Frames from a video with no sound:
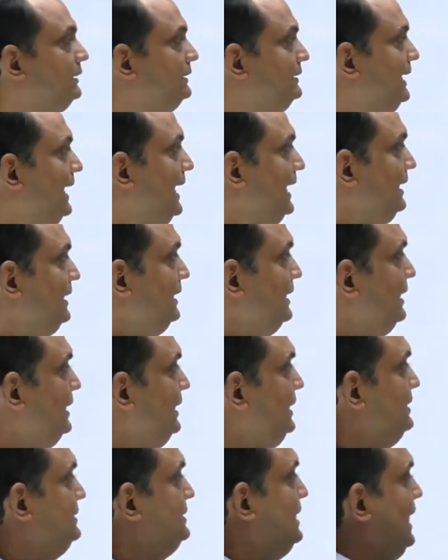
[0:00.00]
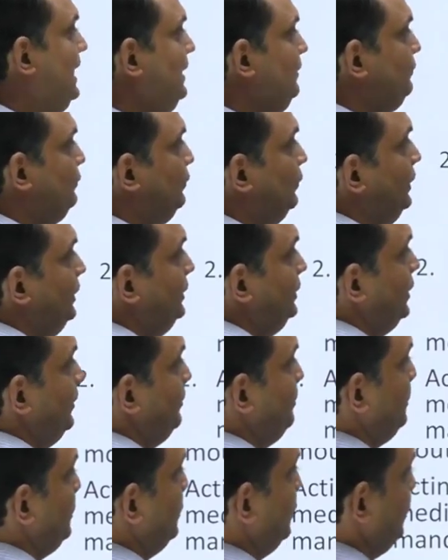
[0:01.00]
Then it is helpful in the
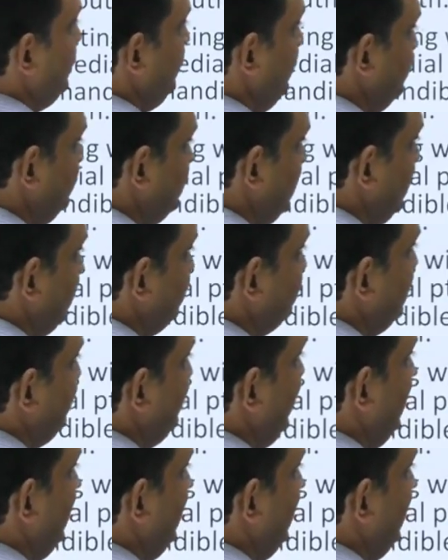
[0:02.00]
protrusion of the